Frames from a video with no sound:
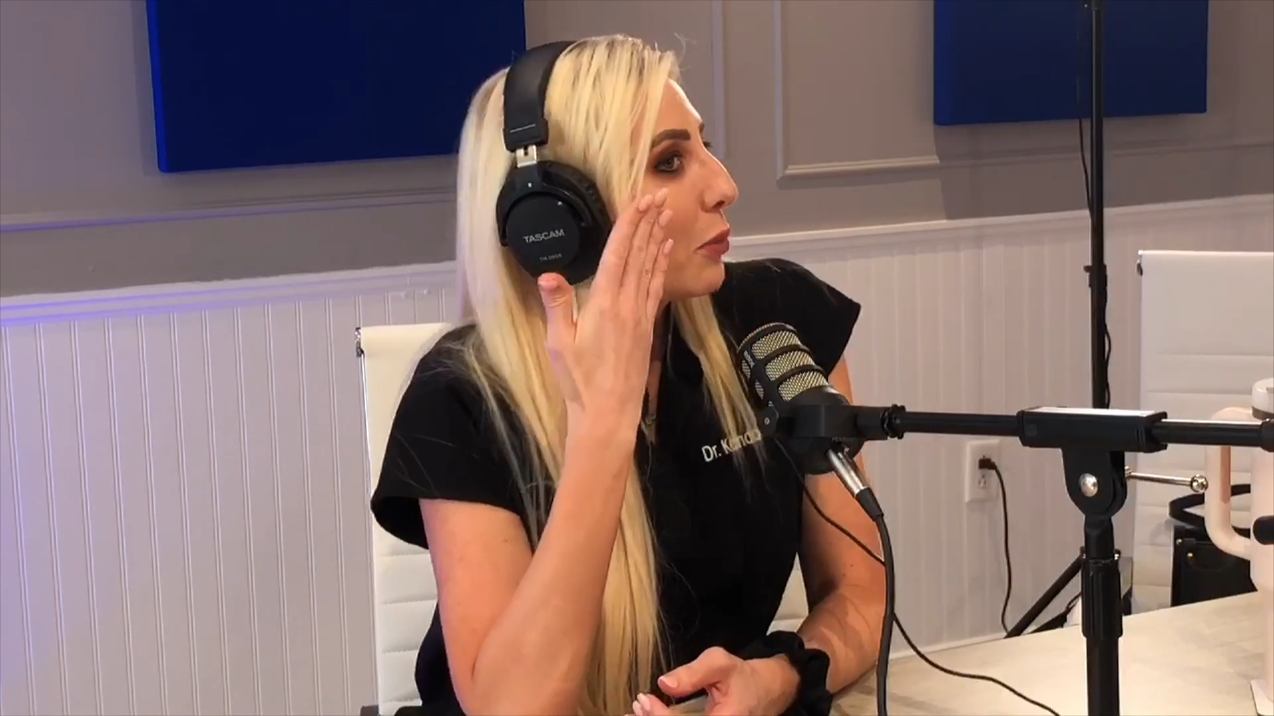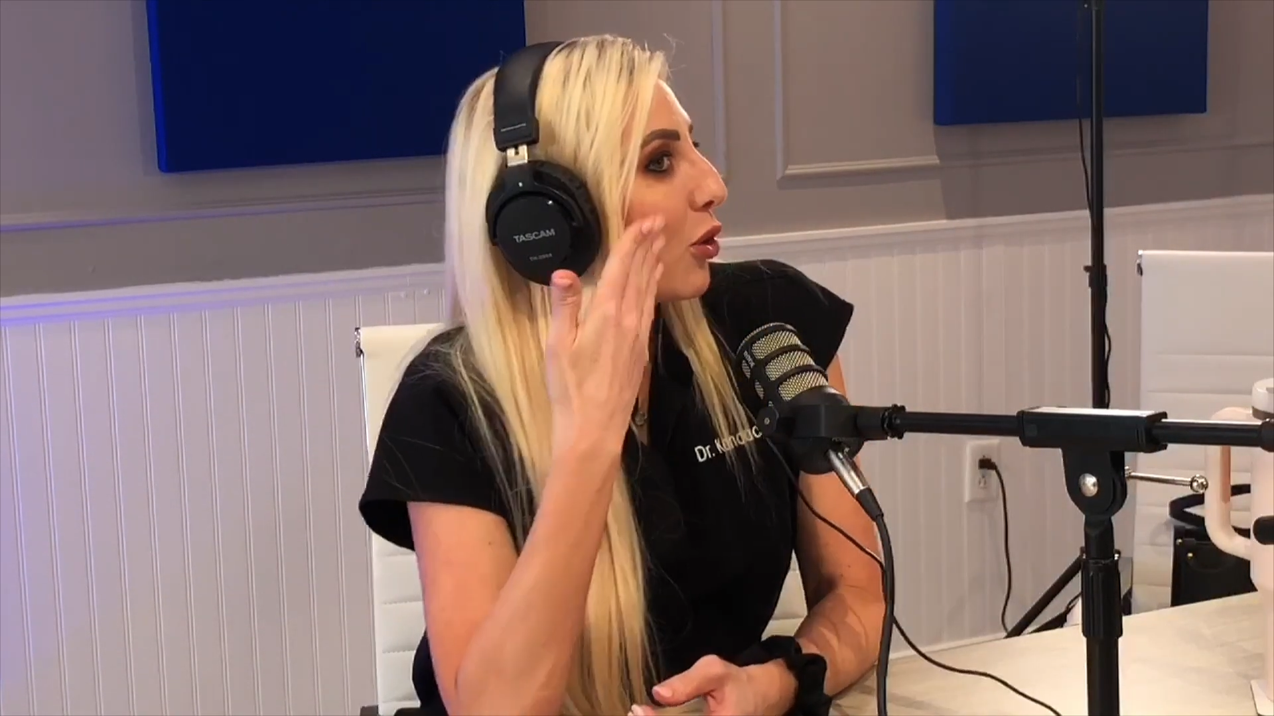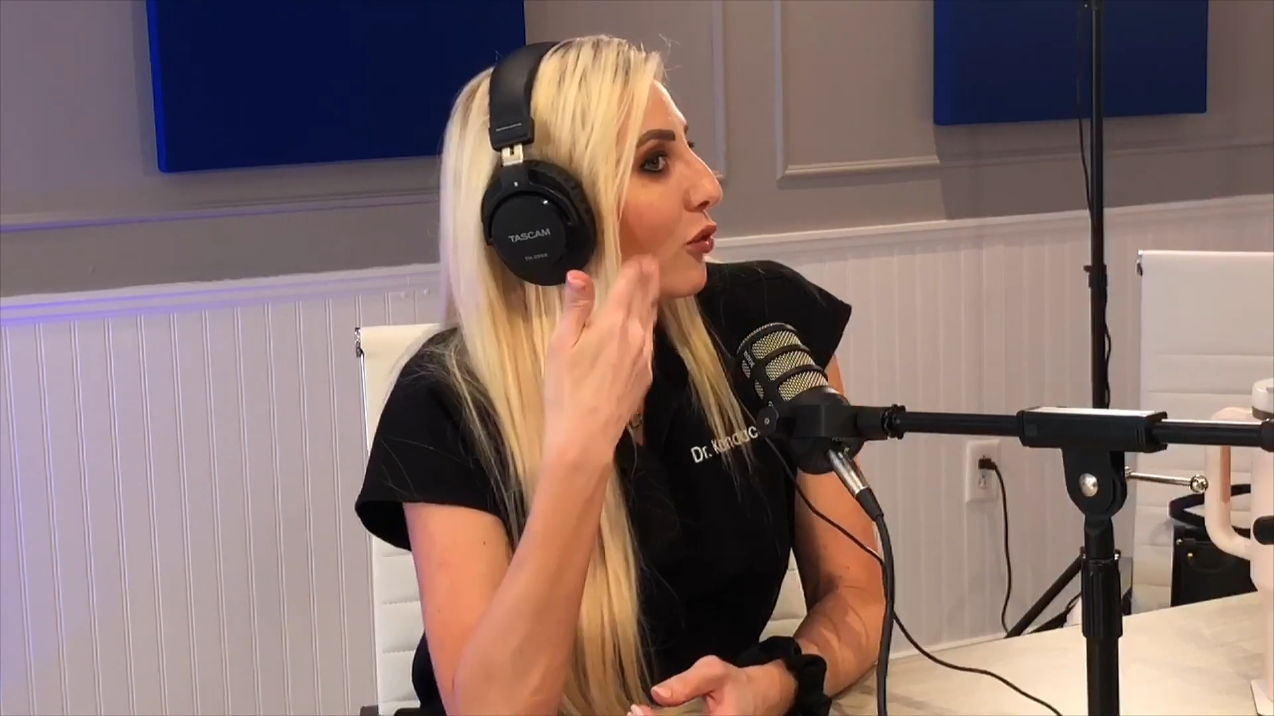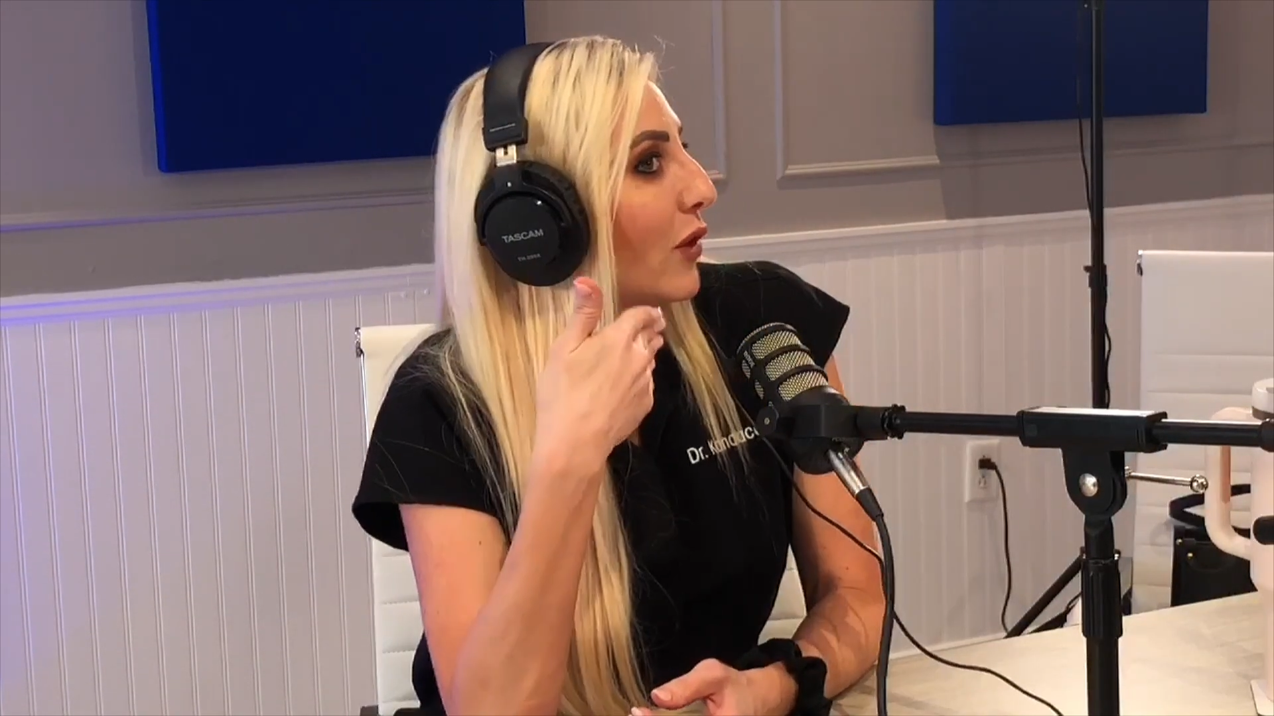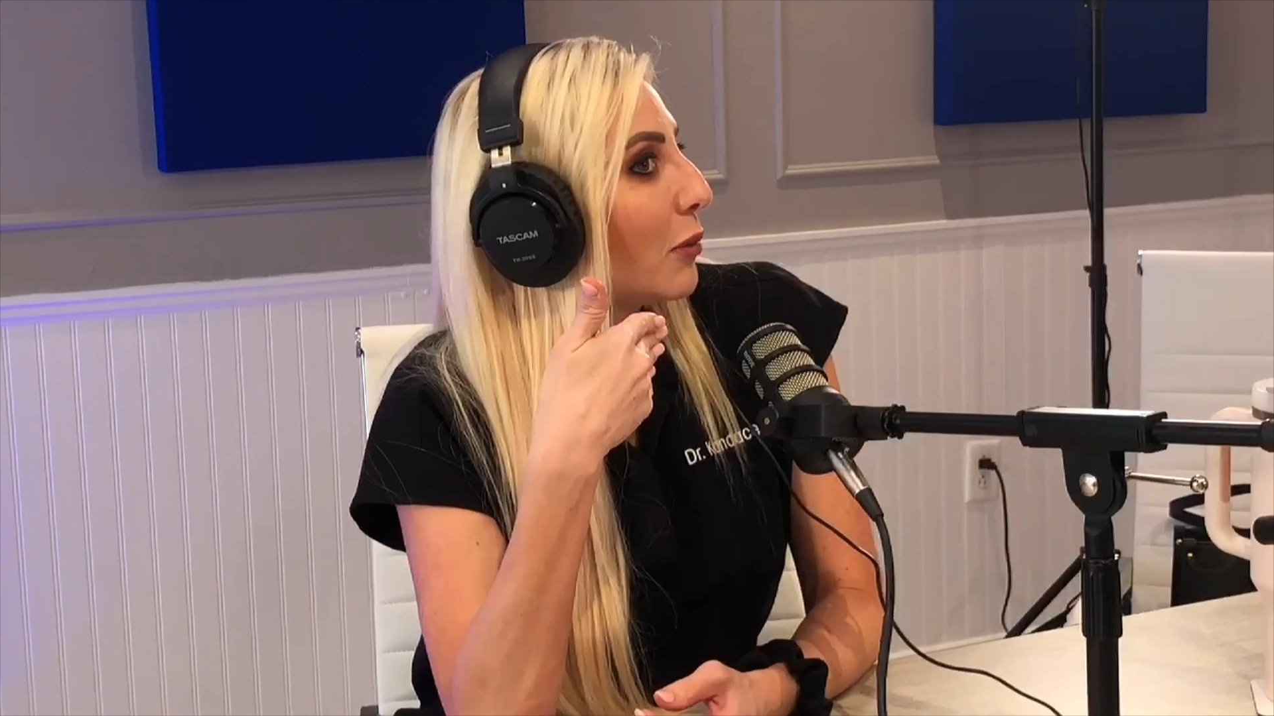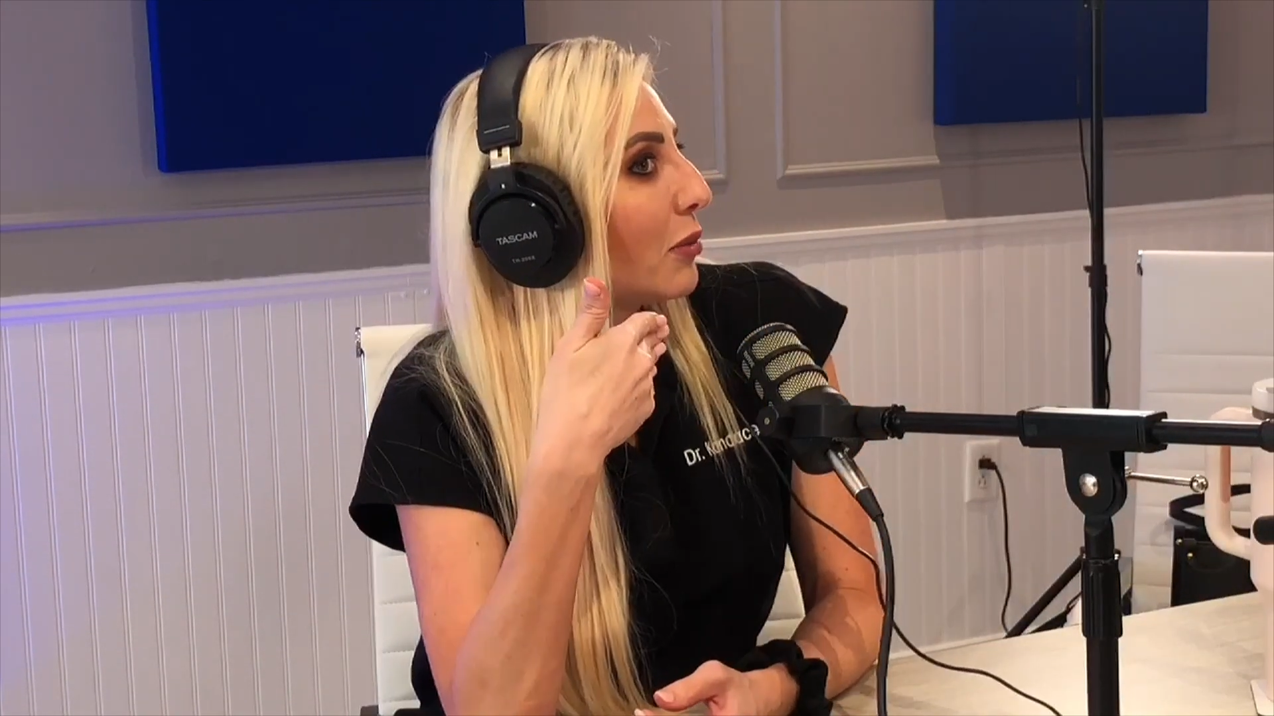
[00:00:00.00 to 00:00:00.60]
profile